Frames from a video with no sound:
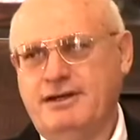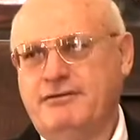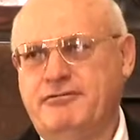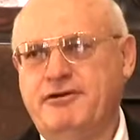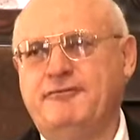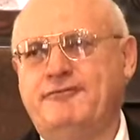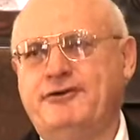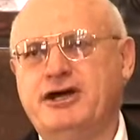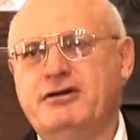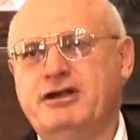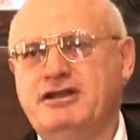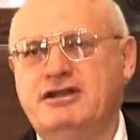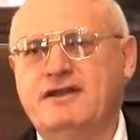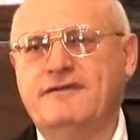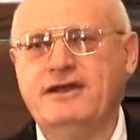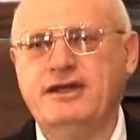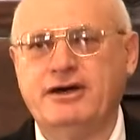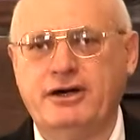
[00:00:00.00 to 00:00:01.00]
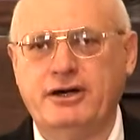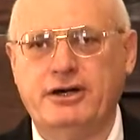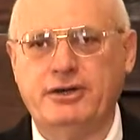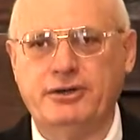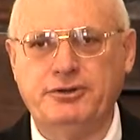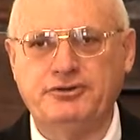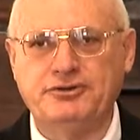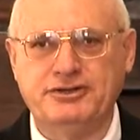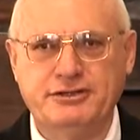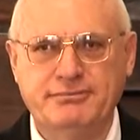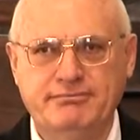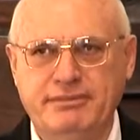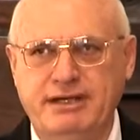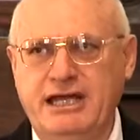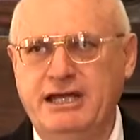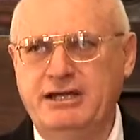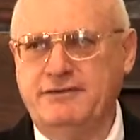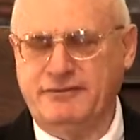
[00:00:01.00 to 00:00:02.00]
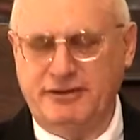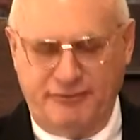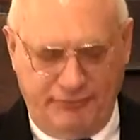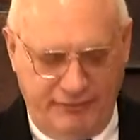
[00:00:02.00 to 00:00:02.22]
referring to the old man of the